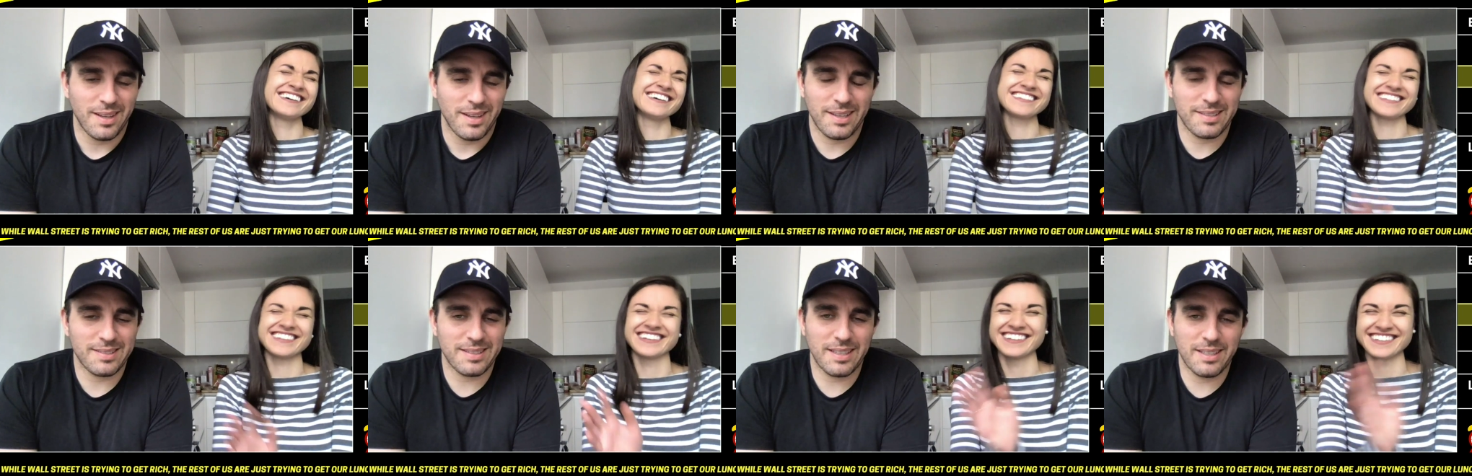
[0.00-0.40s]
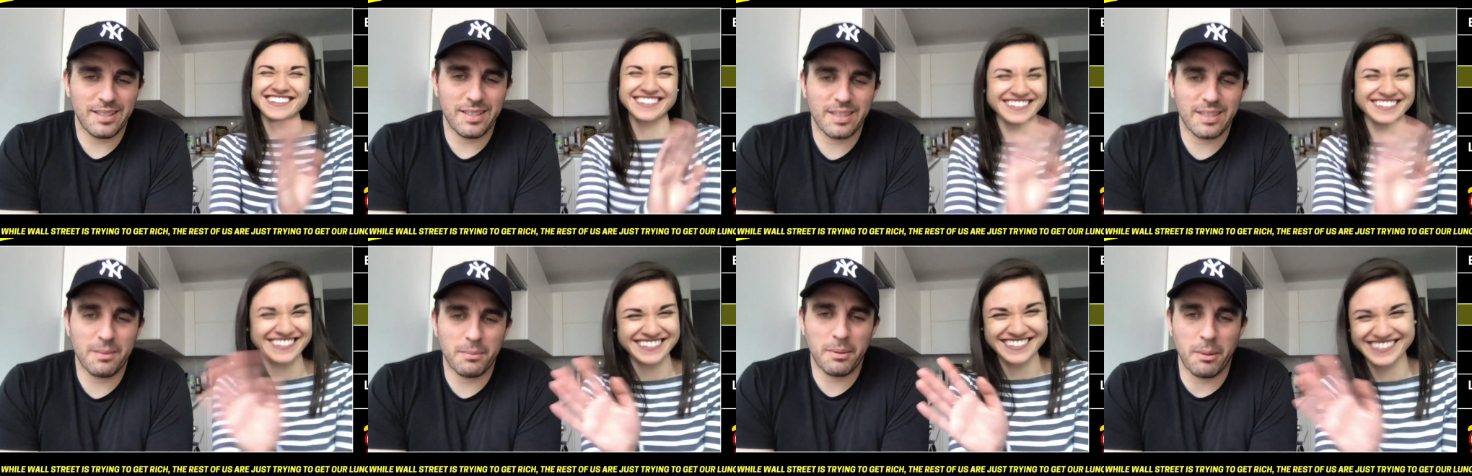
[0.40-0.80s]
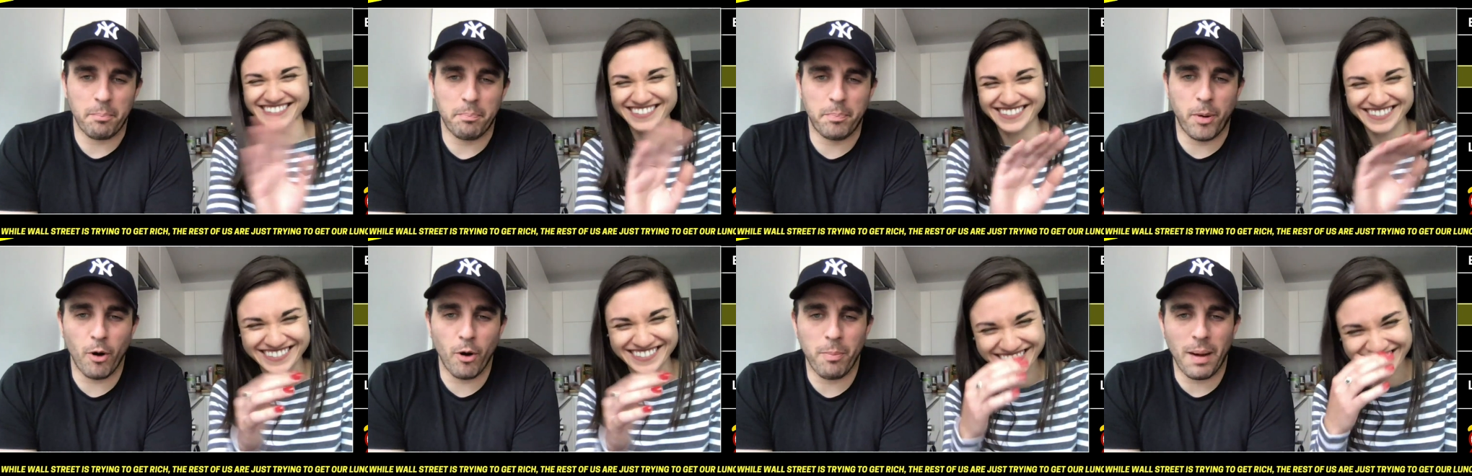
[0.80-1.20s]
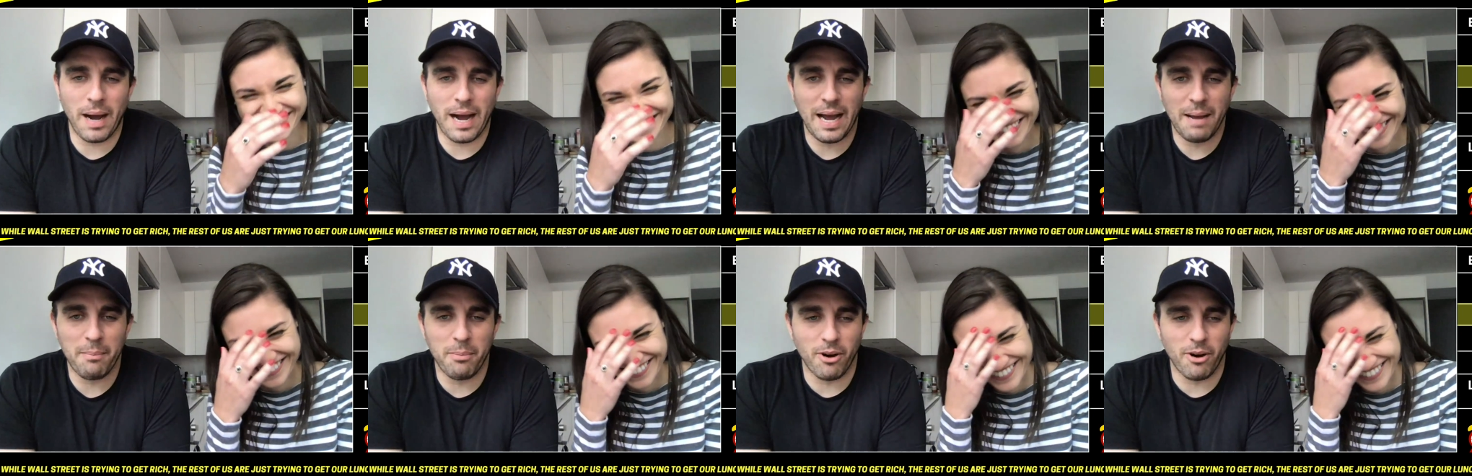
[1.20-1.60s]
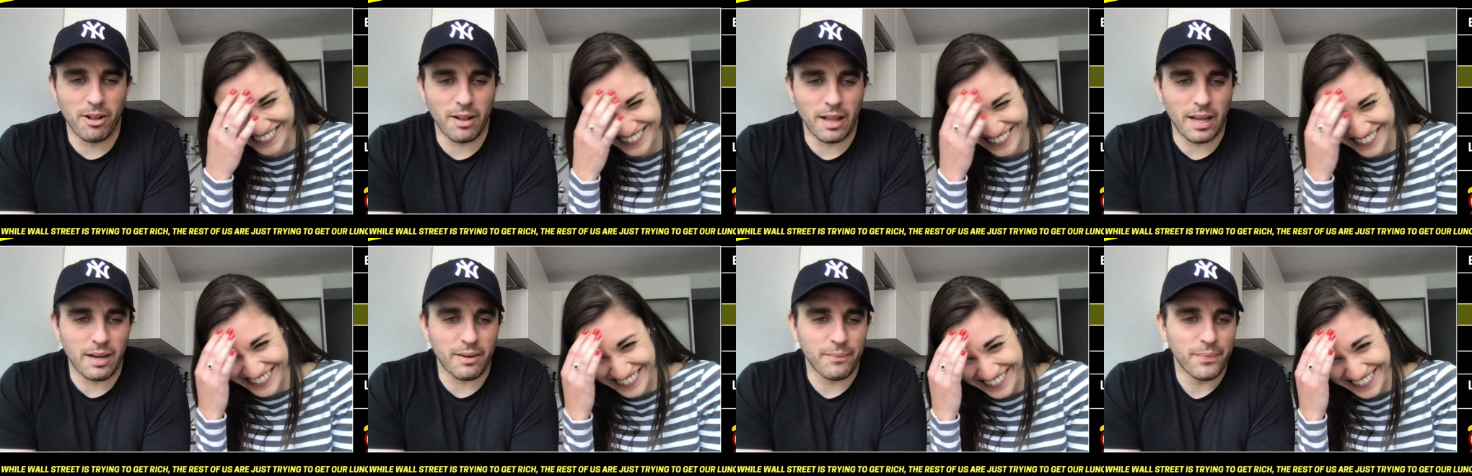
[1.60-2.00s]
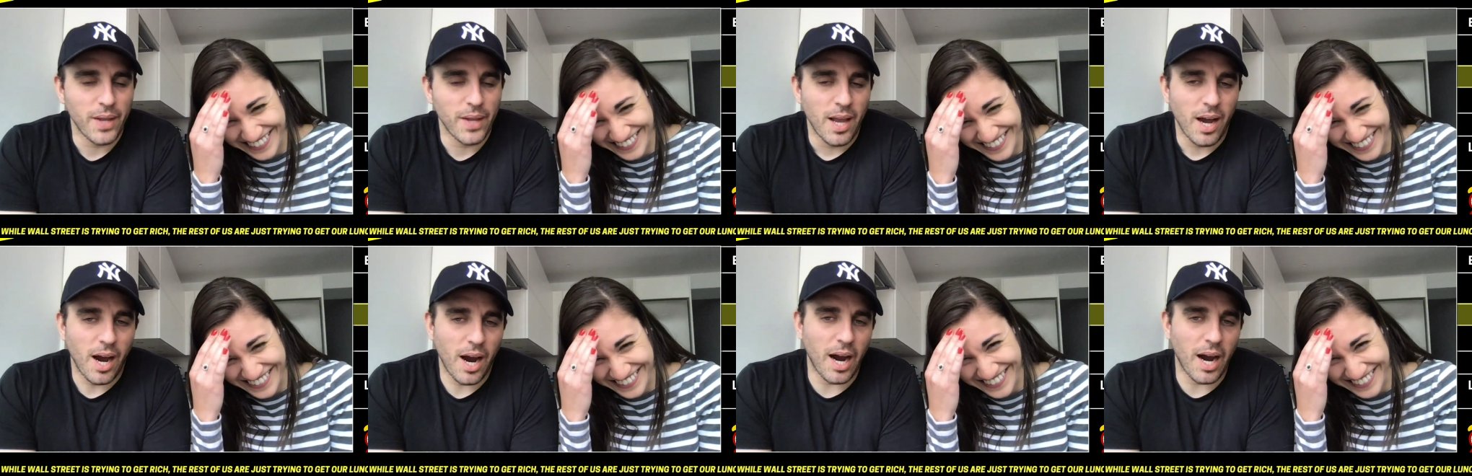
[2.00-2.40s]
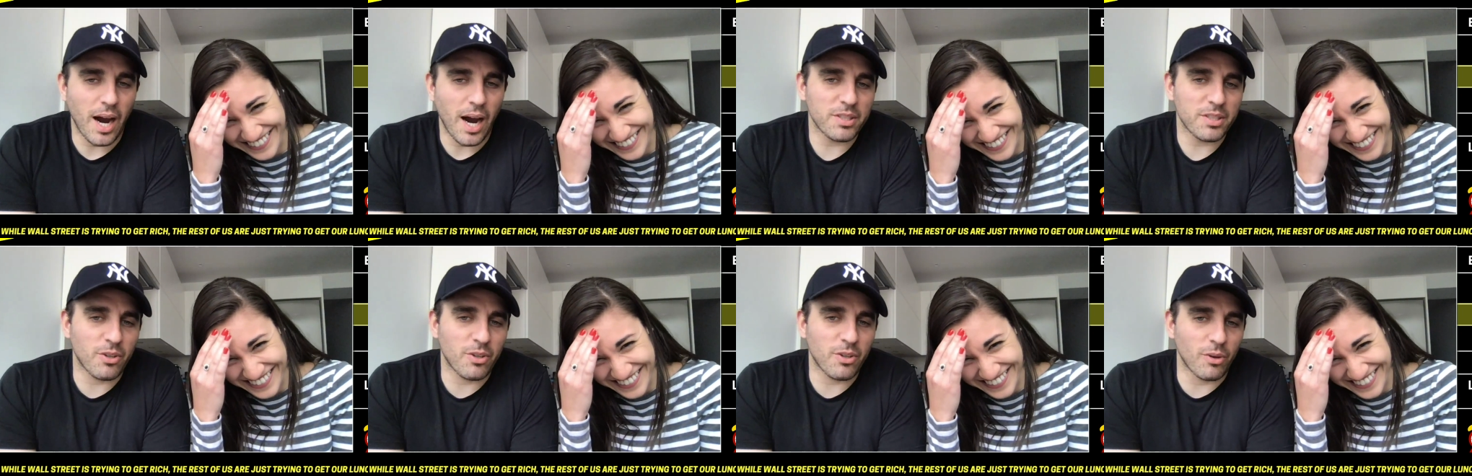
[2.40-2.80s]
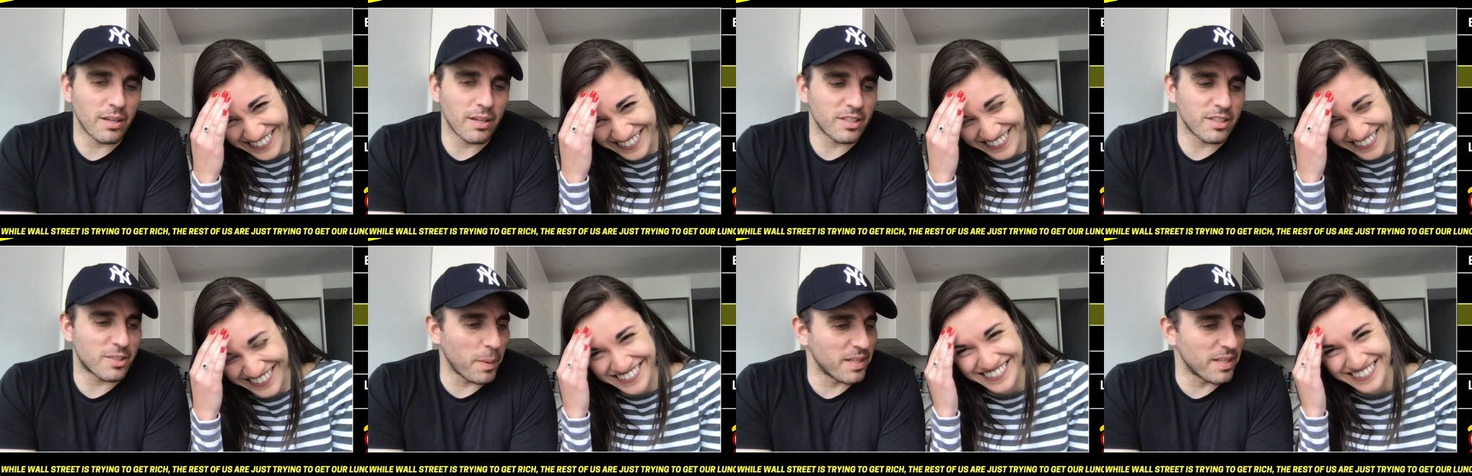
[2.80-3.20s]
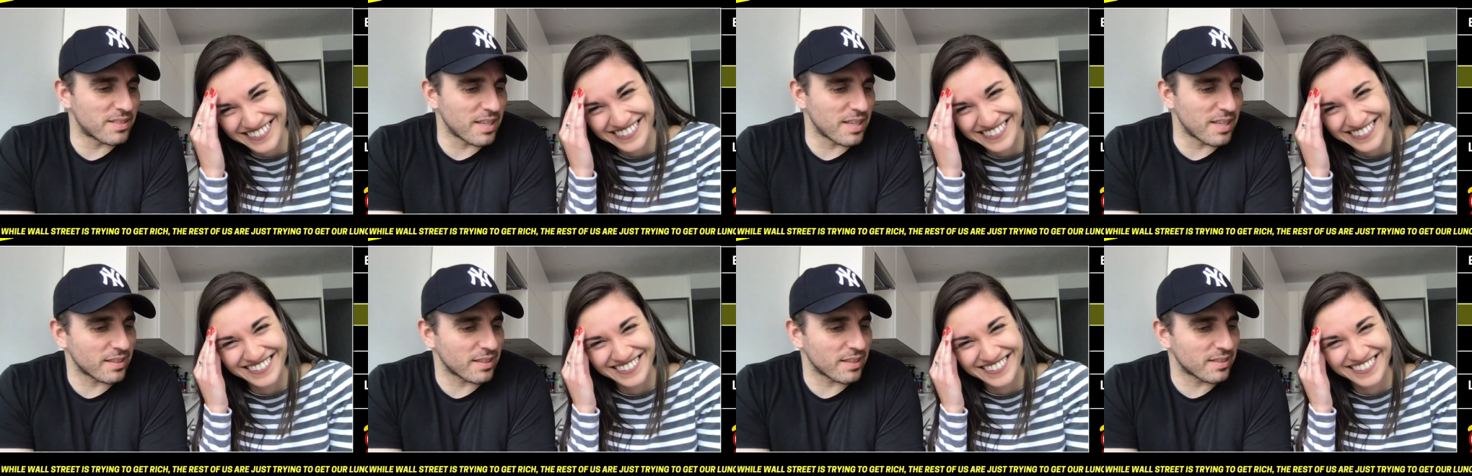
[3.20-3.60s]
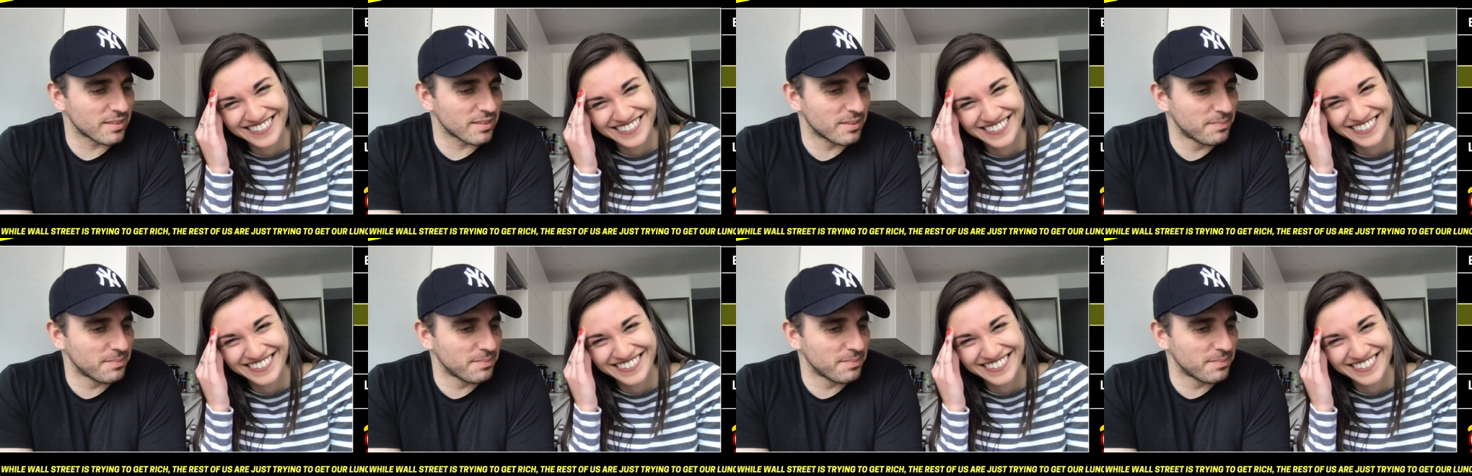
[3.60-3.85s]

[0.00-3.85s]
Speaker 1: I was like, are you gonna poke my eyeball out. All right, what's going on with SpaceX?